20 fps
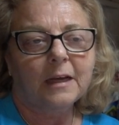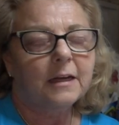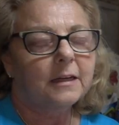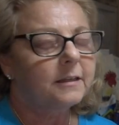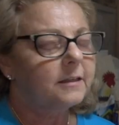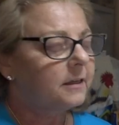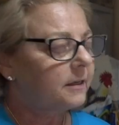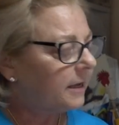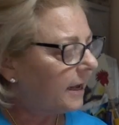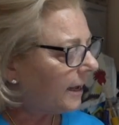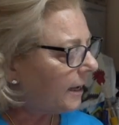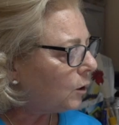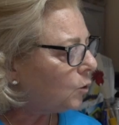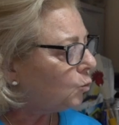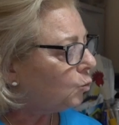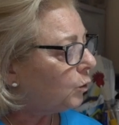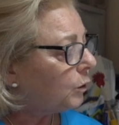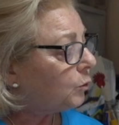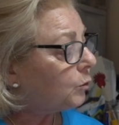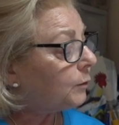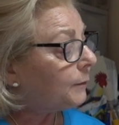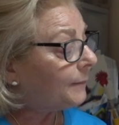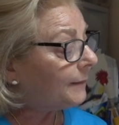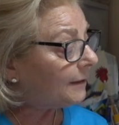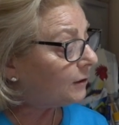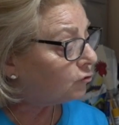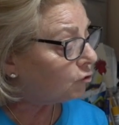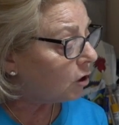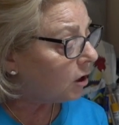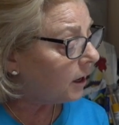Today we will be
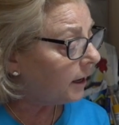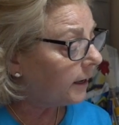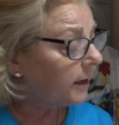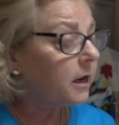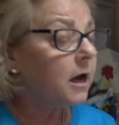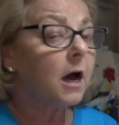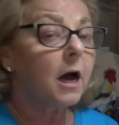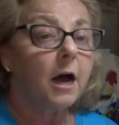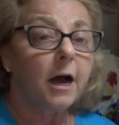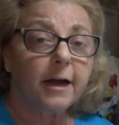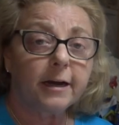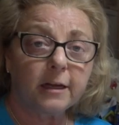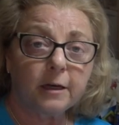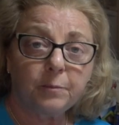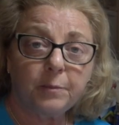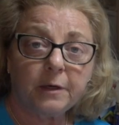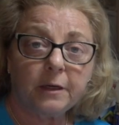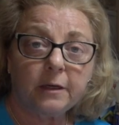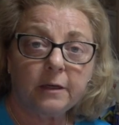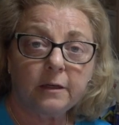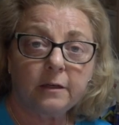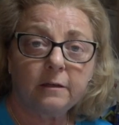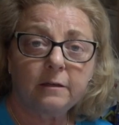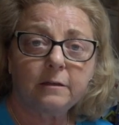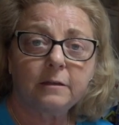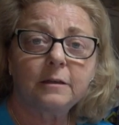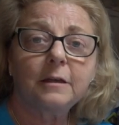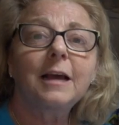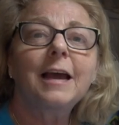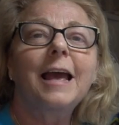drawing
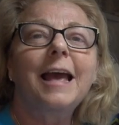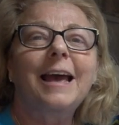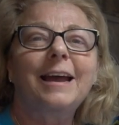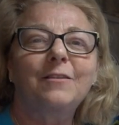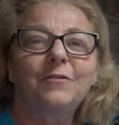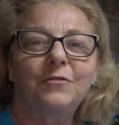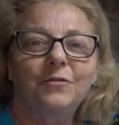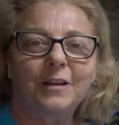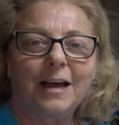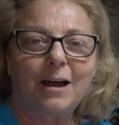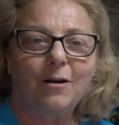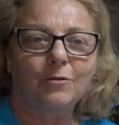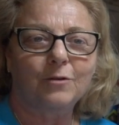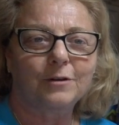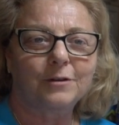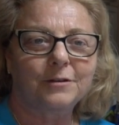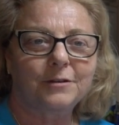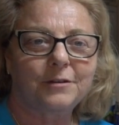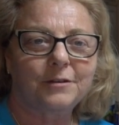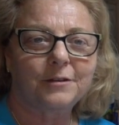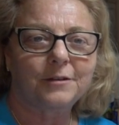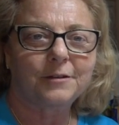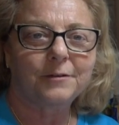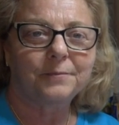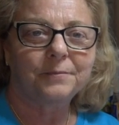honeybees and flowers.